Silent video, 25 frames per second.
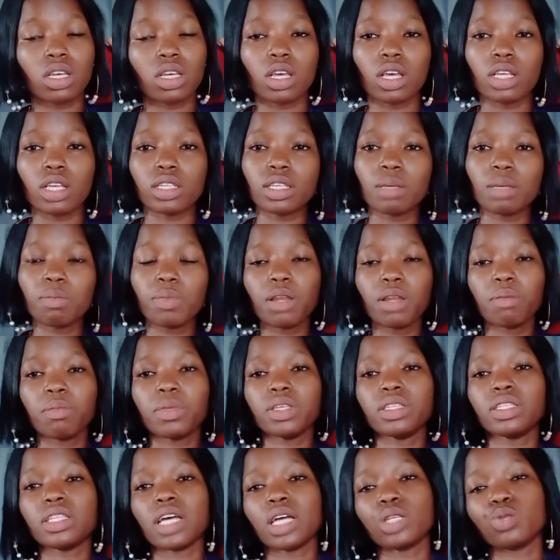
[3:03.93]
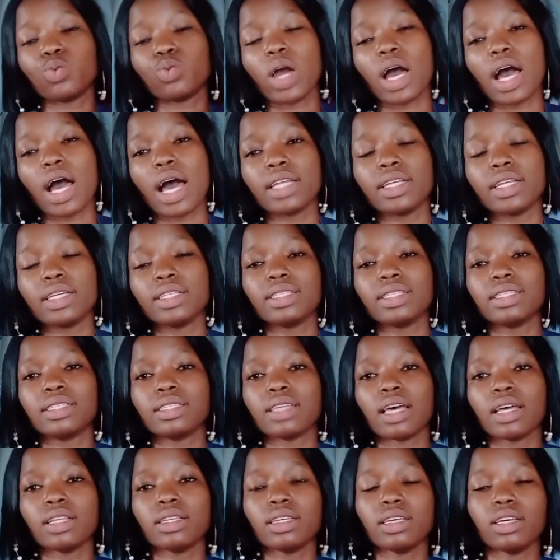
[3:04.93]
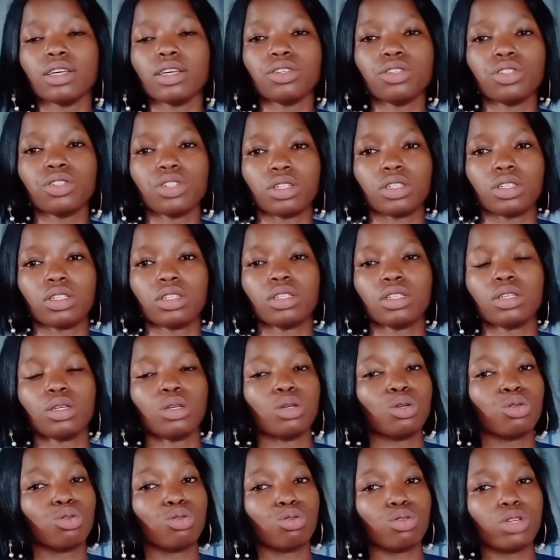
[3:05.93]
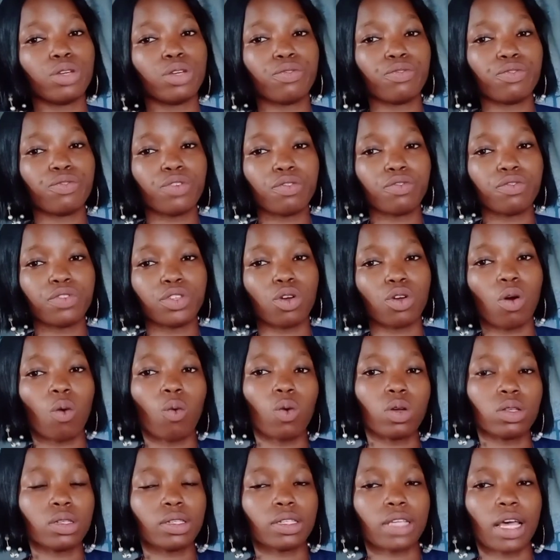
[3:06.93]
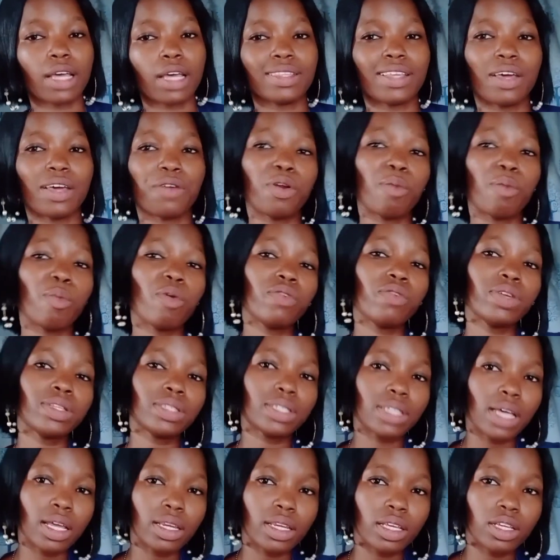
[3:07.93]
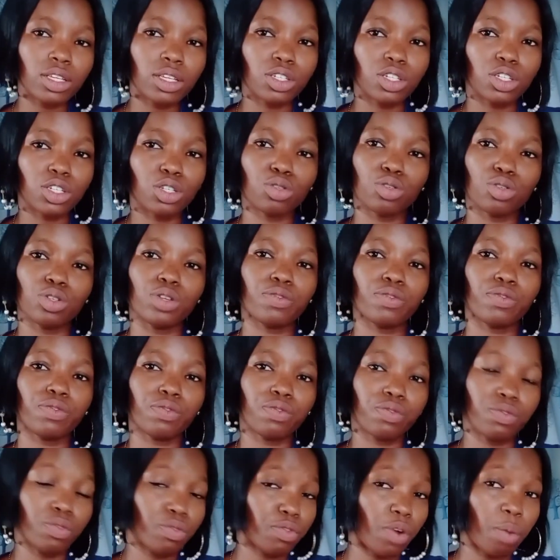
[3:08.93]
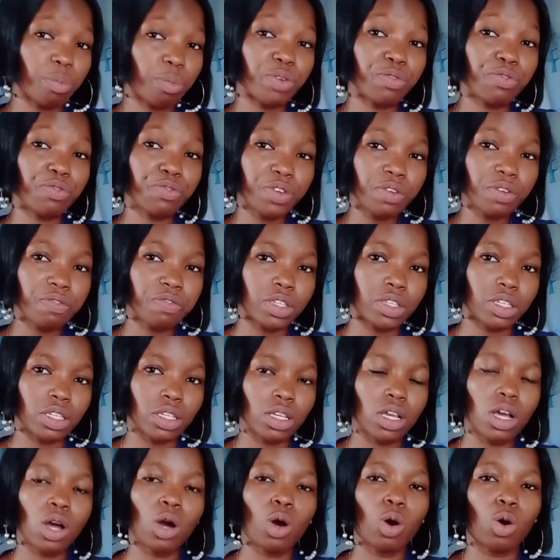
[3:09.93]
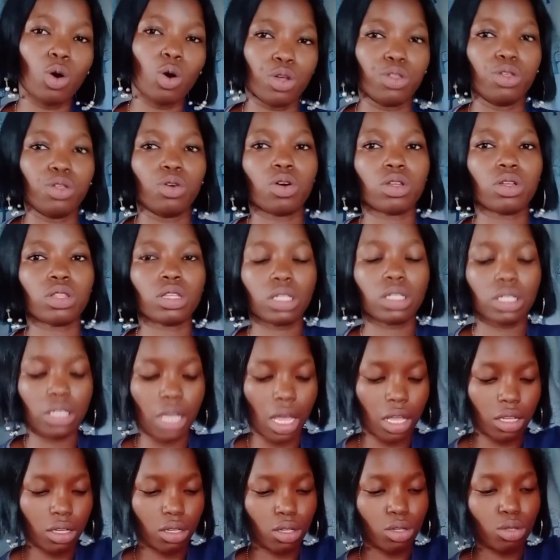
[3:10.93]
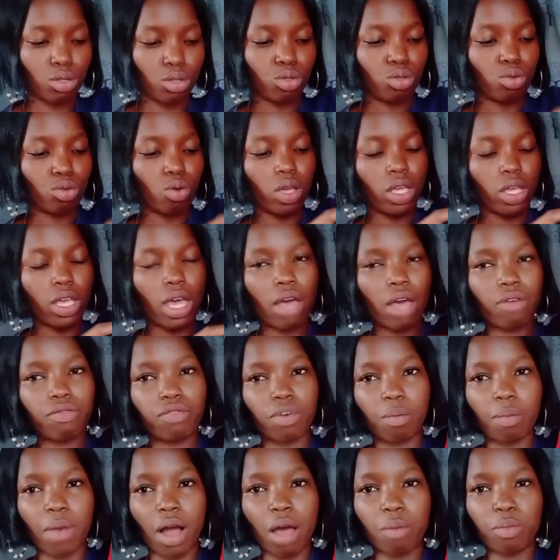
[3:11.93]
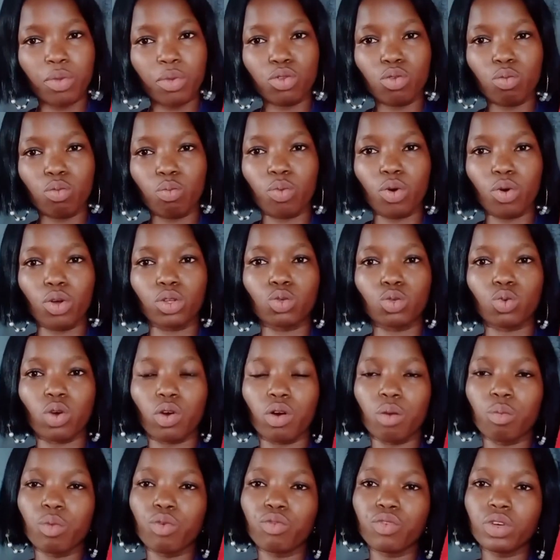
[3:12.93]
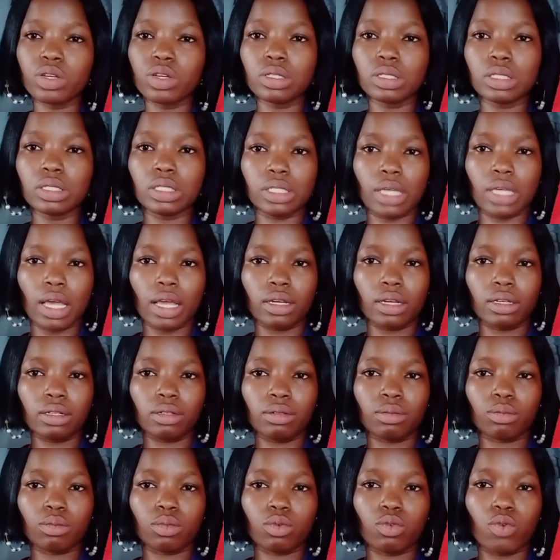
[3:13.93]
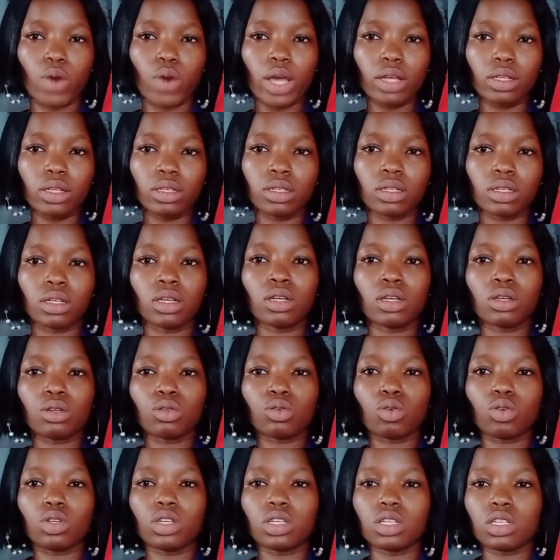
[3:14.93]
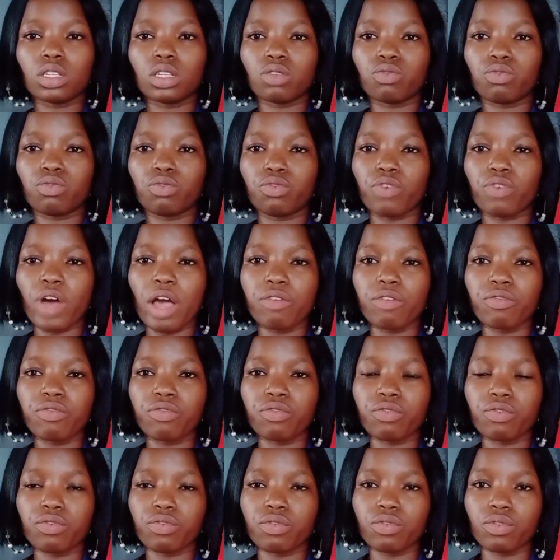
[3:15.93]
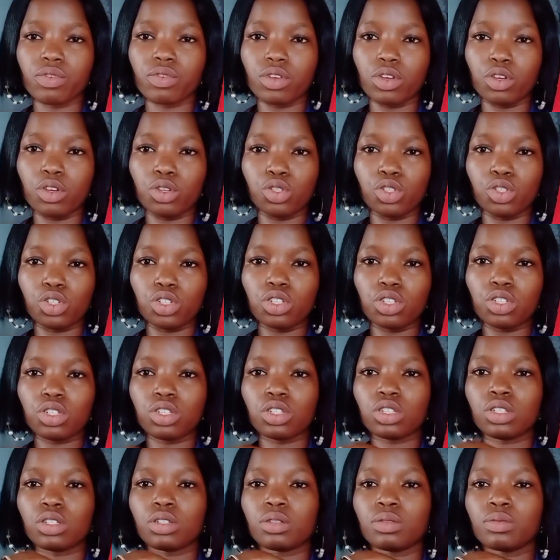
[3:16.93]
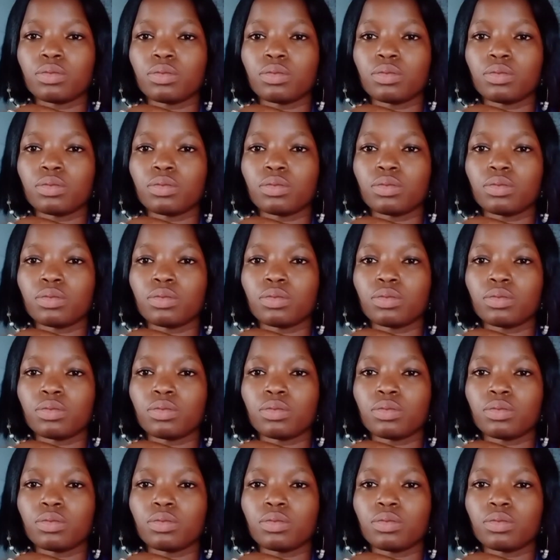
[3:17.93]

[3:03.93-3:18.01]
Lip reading: it simply means that we are adding 10 inches to the 50 on one side, then removing 10 inches from the 50 on the other side. So here from our middle point, we are removing 10, right? So this is 5 inches,